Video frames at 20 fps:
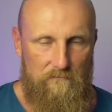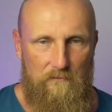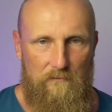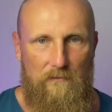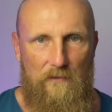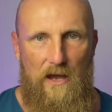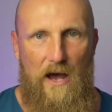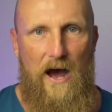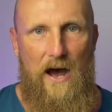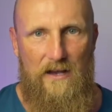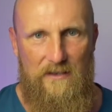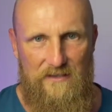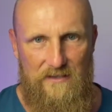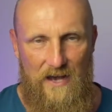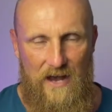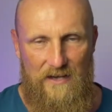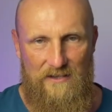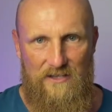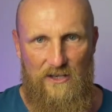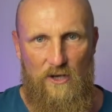us
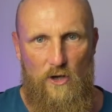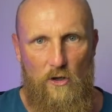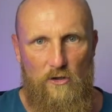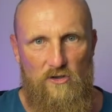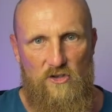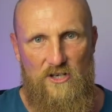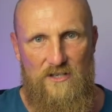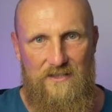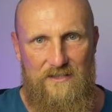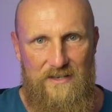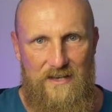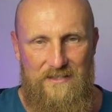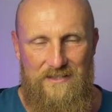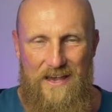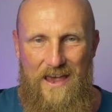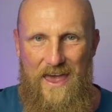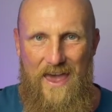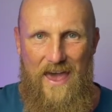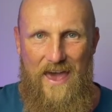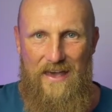as a consciousness
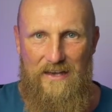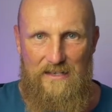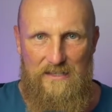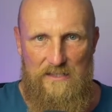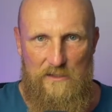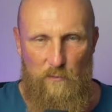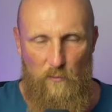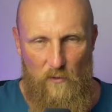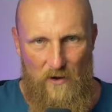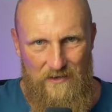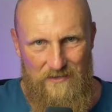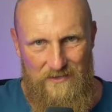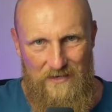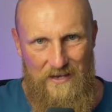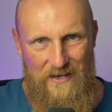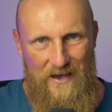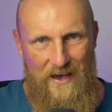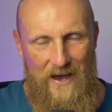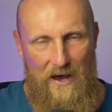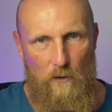
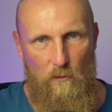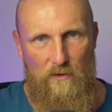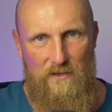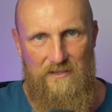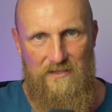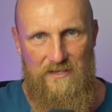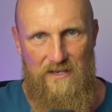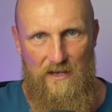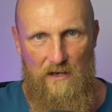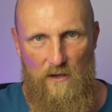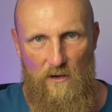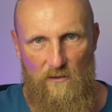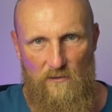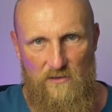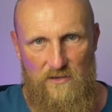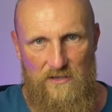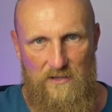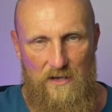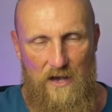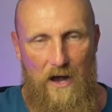expressing ourselves